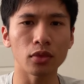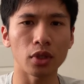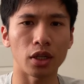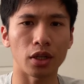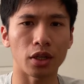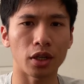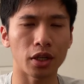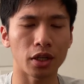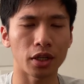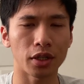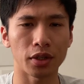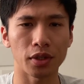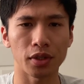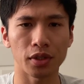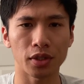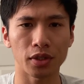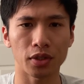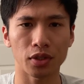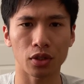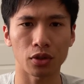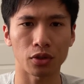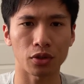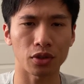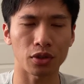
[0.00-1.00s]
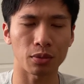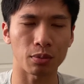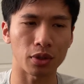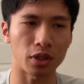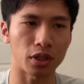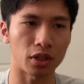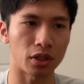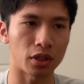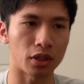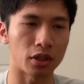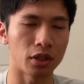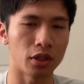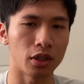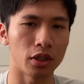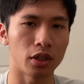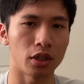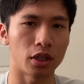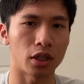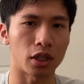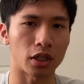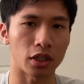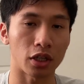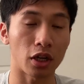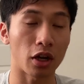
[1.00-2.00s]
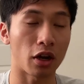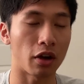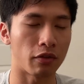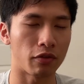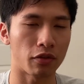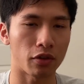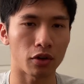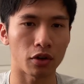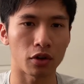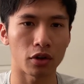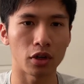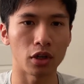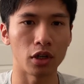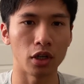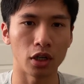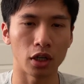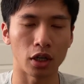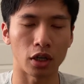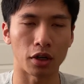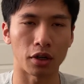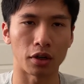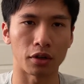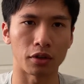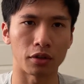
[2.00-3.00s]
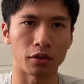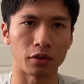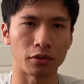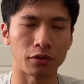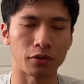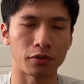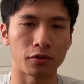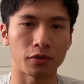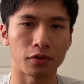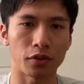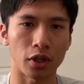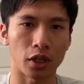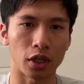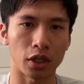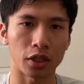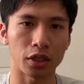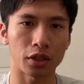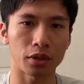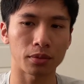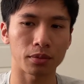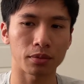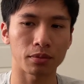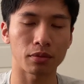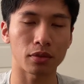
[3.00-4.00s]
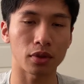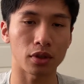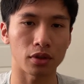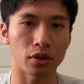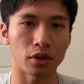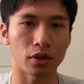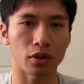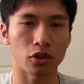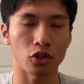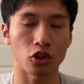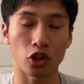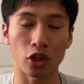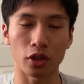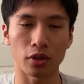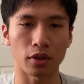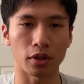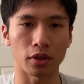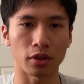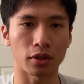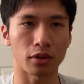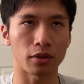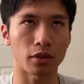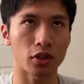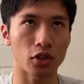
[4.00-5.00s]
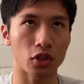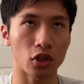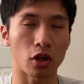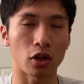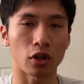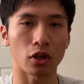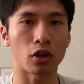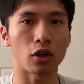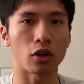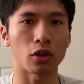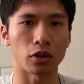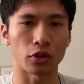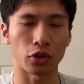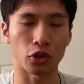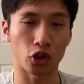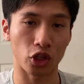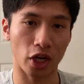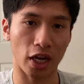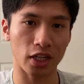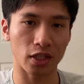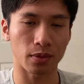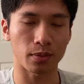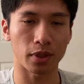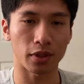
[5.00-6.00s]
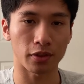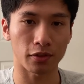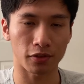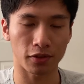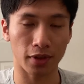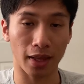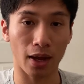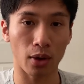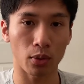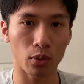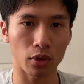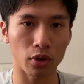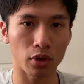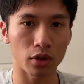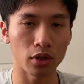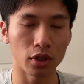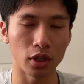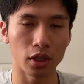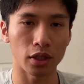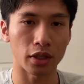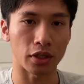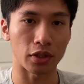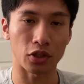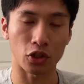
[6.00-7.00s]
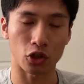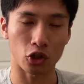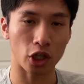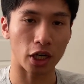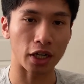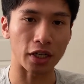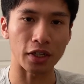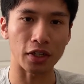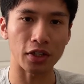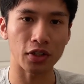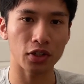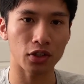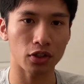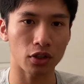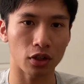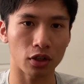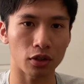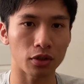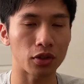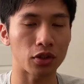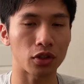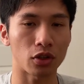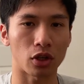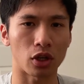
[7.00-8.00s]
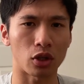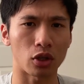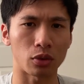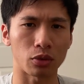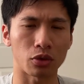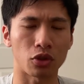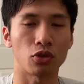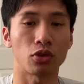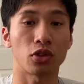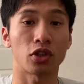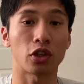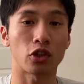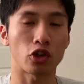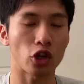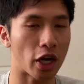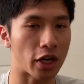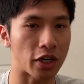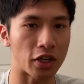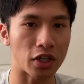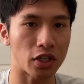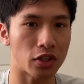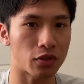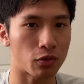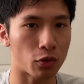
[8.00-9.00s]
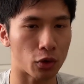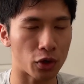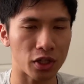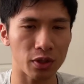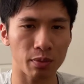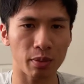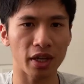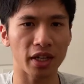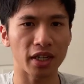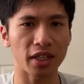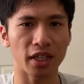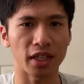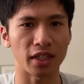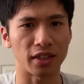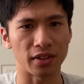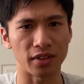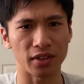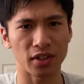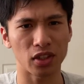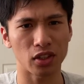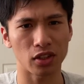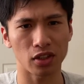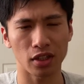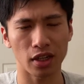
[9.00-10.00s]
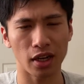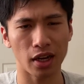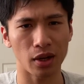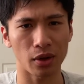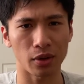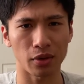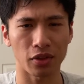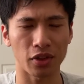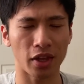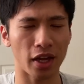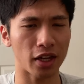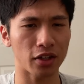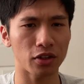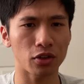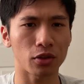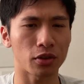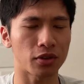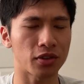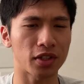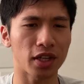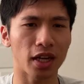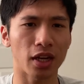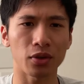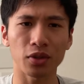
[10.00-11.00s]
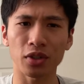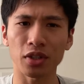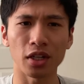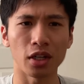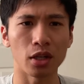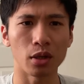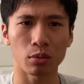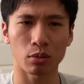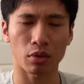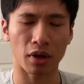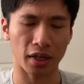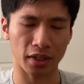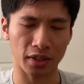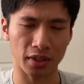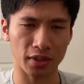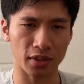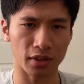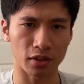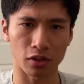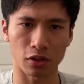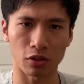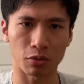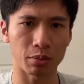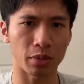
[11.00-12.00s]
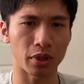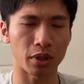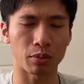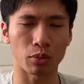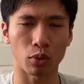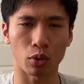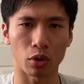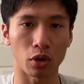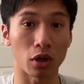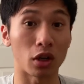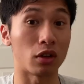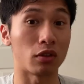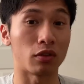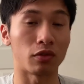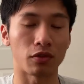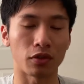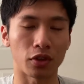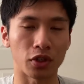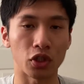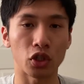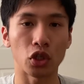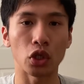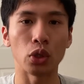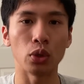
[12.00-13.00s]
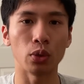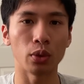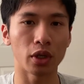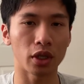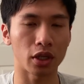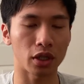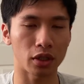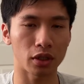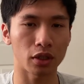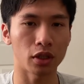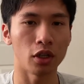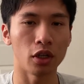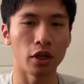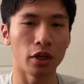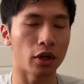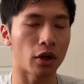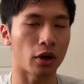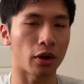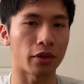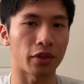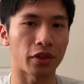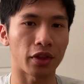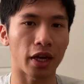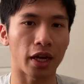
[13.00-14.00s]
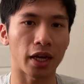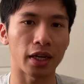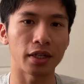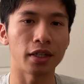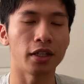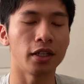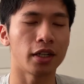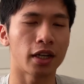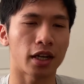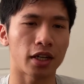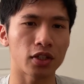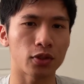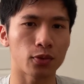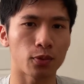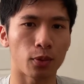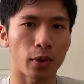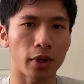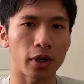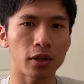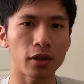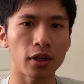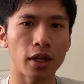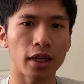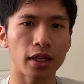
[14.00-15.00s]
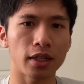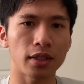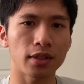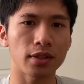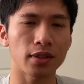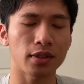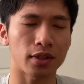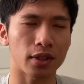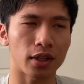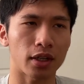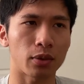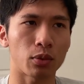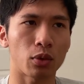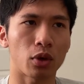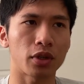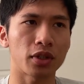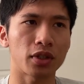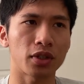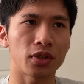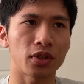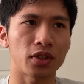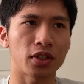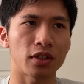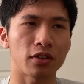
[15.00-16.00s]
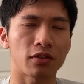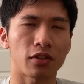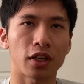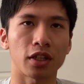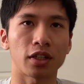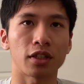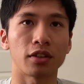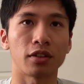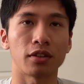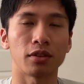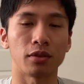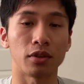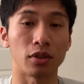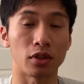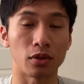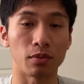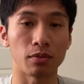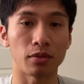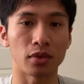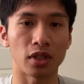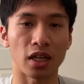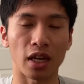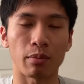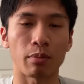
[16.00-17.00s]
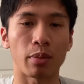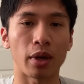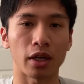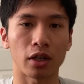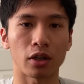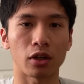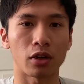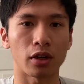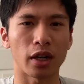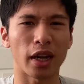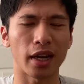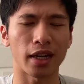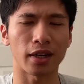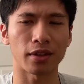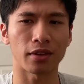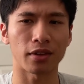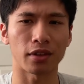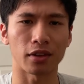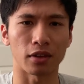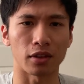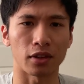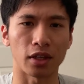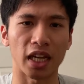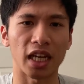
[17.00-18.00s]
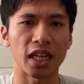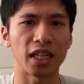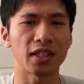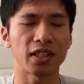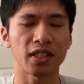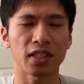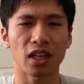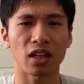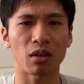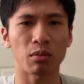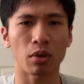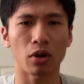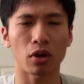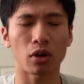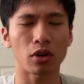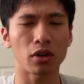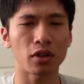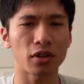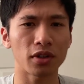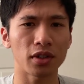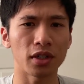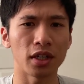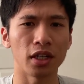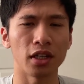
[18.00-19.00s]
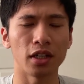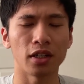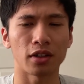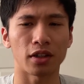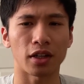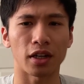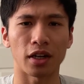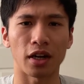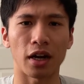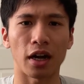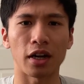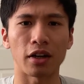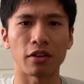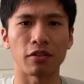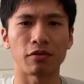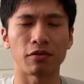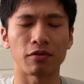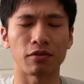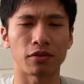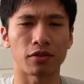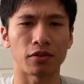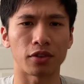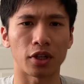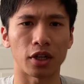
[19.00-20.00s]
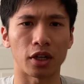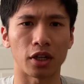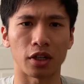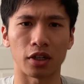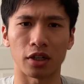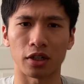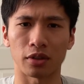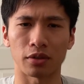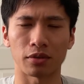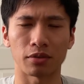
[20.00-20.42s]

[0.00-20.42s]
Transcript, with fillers: and it's going to be a cover of uh, uh, a song called Jasmine Flower. It's a Chinese song, so I'll use the Chinese voice bank and see how that turns out. Practice a little bit more of the tuning on that, as well as I want to see if I can get better at the landscape art that I've uh,